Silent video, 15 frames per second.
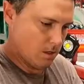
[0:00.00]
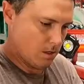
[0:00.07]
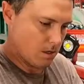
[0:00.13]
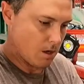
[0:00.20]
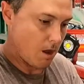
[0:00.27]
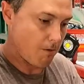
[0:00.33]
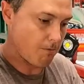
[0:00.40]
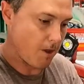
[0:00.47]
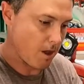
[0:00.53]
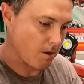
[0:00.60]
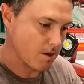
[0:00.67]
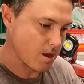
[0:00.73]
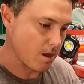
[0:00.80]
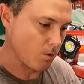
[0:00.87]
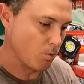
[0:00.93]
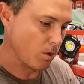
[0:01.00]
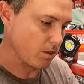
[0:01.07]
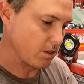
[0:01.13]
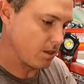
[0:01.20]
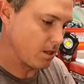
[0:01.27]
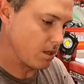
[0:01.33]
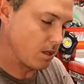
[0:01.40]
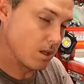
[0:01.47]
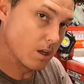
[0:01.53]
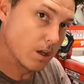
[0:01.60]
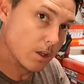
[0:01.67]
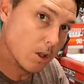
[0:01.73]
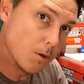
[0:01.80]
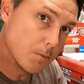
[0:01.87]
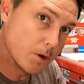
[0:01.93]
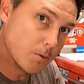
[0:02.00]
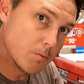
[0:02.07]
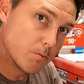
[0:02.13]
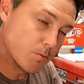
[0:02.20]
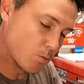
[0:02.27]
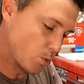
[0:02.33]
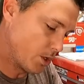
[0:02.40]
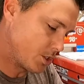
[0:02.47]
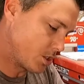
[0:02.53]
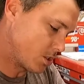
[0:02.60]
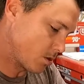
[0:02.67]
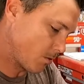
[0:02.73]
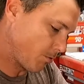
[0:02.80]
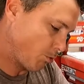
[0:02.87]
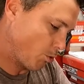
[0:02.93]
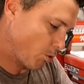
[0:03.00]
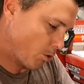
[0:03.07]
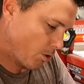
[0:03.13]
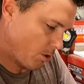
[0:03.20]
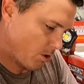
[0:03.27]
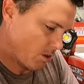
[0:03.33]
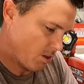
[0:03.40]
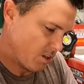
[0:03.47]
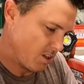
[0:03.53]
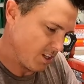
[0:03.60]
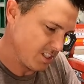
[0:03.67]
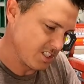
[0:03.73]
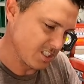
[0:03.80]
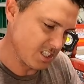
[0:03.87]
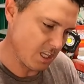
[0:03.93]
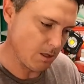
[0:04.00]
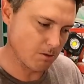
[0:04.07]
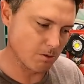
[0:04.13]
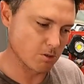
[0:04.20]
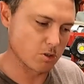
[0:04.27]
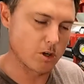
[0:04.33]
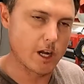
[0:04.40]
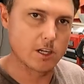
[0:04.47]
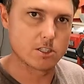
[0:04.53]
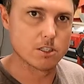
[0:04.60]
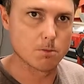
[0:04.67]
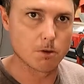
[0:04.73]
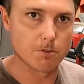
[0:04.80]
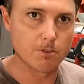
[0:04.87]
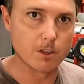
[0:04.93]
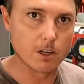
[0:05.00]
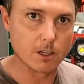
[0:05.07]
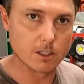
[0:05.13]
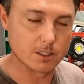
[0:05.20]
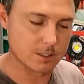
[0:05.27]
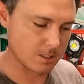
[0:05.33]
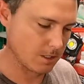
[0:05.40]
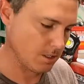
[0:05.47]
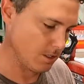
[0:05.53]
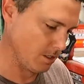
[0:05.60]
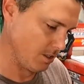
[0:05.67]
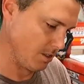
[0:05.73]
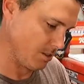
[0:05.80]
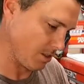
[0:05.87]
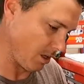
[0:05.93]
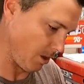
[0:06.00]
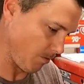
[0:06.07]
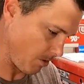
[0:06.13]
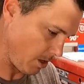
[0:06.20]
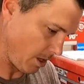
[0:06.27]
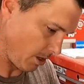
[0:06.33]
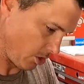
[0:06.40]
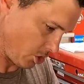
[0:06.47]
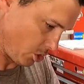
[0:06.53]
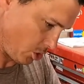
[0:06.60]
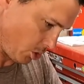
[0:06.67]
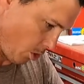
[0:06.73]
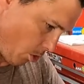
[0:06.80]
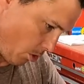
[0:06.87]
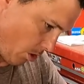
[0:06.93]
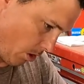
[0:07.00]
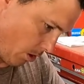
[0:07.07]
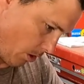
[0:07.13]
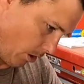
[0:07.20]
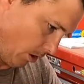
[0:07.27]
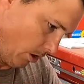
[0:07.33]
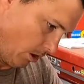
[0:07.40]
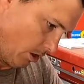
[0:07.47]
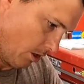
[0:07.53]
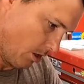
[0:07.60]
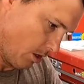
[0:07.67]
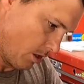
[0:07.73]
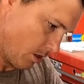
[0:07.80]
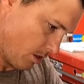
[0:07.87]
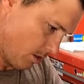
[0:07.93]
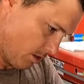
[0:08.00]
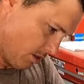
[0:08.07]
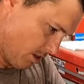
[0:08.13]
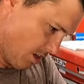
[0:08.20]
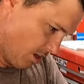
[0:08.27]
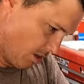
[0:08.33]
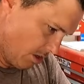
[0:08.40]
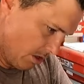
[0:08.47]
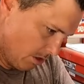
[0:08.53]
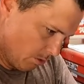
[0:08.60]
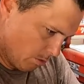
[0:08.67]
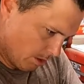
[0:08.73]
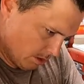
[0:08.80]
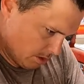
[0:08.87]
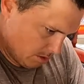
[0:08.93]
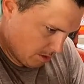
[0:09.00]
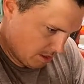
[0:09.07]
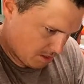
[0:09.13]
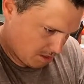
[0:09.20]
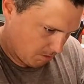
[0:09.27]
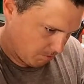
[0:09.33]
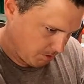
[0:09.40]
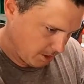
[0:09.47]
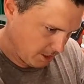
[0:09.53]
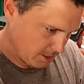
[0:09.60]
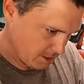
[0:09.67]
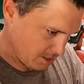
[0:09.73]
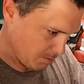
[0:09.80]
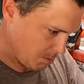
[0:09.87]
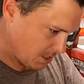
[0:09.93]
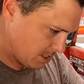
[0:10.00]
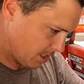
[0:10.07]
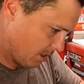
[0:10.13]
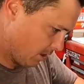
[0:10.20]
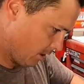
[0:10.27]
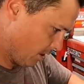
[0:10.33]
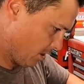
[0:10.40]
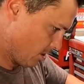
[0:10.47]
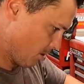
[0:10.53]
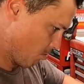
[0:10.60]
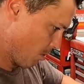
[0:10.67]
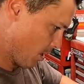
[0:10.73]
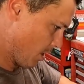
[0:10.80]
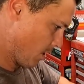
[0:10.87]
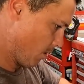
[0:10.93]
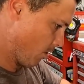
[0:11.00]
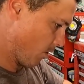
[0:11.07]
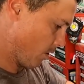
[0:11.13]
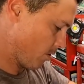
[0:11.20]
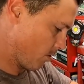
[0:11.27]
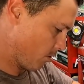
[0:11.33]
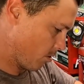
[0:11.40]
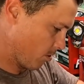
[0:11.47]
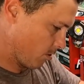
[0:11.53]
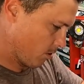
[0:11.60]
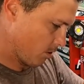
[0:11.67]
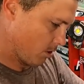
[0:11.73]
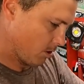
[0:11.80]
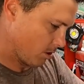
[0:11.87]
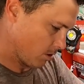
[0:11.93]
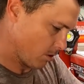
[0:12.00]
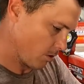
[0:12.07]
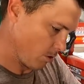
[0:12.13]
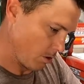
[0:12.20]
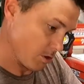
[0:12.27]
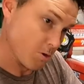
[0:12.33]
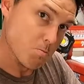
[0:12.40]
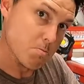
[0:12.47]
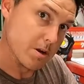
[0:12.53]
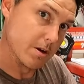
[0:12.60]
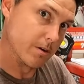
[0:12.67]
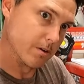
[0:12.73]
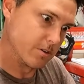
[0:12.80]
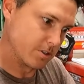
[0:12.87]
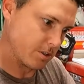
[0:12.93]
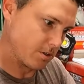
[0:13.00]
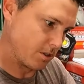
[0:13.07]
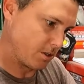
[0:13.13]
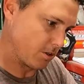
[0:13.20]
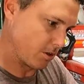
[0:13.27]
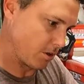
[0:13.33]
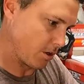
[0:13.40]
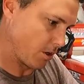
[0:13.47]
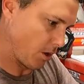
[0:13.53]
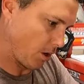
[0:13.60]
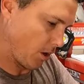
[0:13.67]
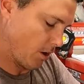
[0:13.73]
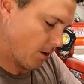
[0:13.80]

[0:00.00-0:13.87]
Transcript: Now I found out what the aluminum wrenches are for. It just keeps from scratching up your fittings. Like if you got a show car and you don't want scratched up fittings to be seen in the engine bay or under your, you know, on your mirrors underneath your car.